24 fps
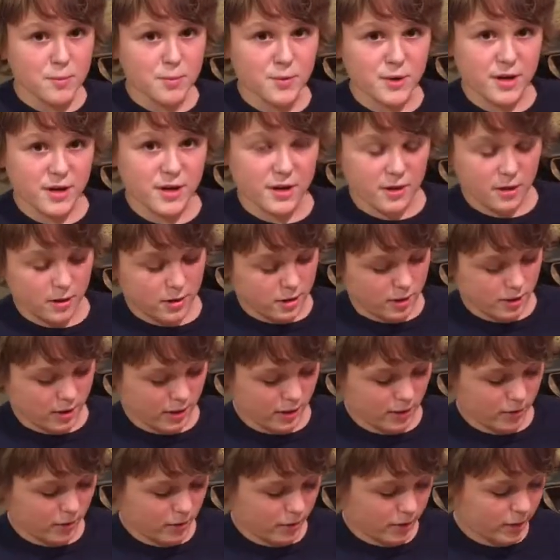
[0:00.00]
we put in our
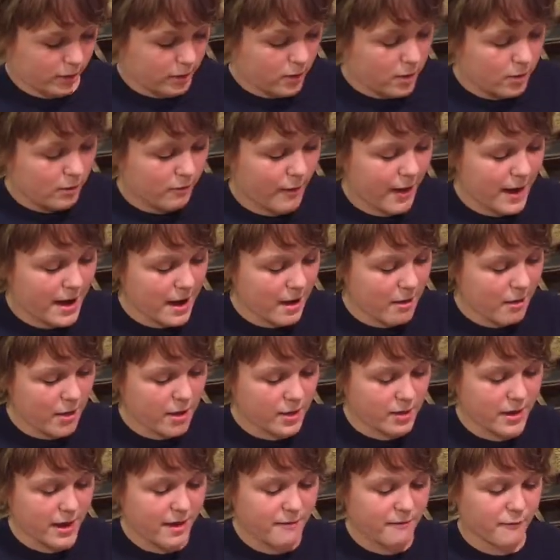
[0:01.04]
cooking oil. Right now I
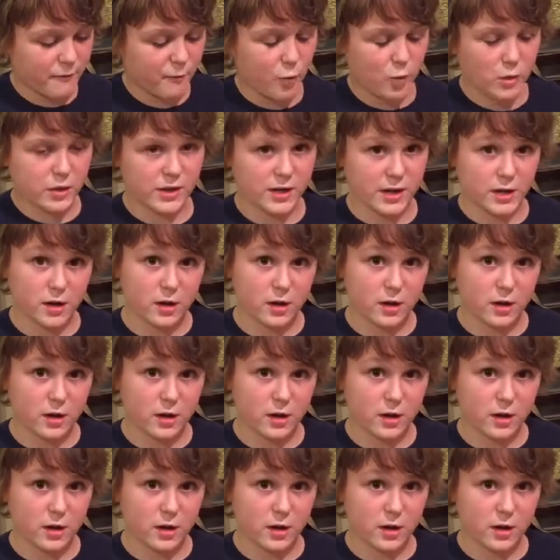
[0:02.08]
only have 1/4 and